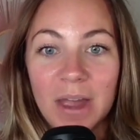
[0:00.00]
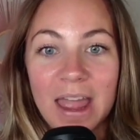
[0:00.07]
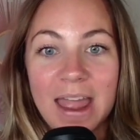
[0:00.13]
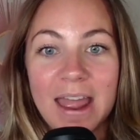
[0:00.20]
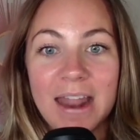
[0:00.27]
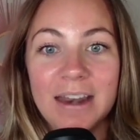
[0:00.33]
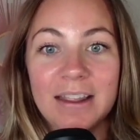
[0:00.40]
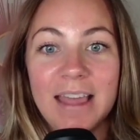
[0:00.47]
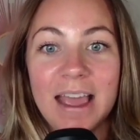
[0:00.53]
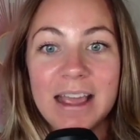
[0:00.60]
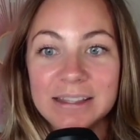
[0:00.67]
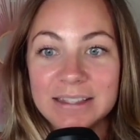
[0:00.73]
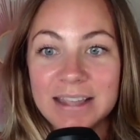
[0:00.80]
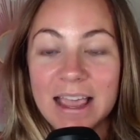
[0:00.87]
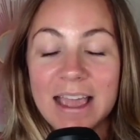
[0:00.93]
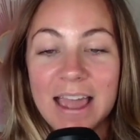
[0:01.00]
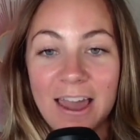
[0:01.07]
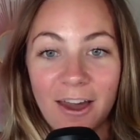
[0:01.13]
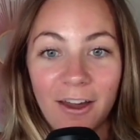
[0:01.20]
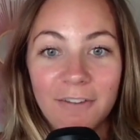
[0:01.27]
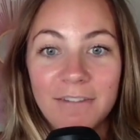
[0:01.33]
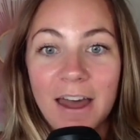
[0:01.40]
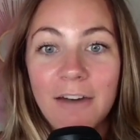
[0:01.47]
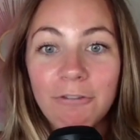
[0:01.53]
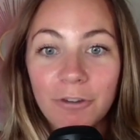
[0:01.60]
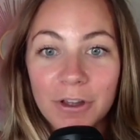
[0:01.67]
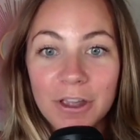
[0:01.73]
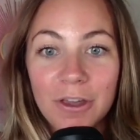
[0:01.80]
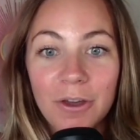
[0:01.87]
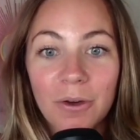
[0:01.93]
and they take care of that for
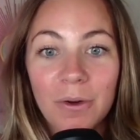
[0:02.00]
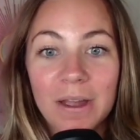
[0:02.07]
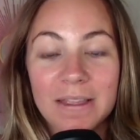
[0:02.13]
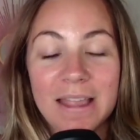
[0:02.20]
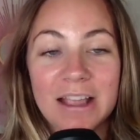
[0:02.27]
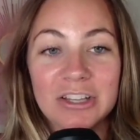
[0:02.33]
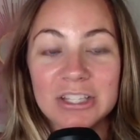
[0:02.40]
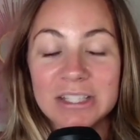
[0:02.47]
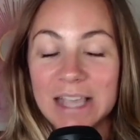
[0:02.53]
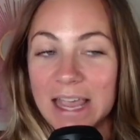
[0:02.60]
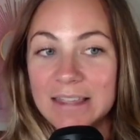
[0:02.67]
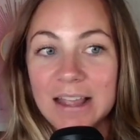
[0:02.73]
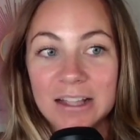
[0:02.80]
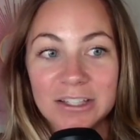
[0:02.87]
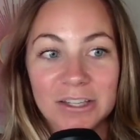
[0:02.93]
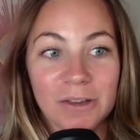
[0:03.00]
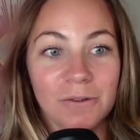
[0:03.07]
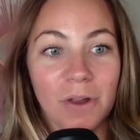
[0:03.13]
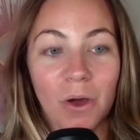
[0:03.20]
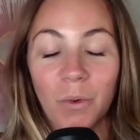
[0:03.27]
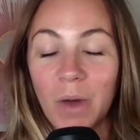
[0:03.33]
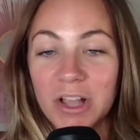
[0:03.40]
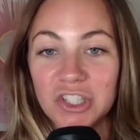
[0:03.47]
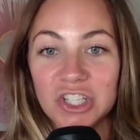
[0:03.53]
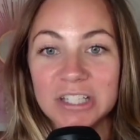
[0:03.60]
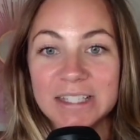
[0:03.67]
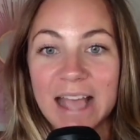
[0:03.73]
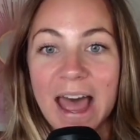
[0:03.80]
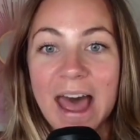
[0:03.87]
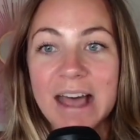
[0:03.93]
you and they just hand that to you, no
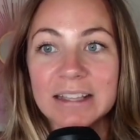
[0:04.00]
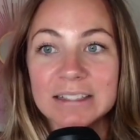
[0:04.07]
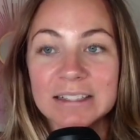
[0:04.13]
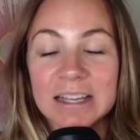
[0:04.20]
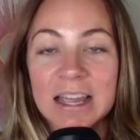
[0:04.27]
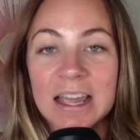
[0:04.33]
questions asked,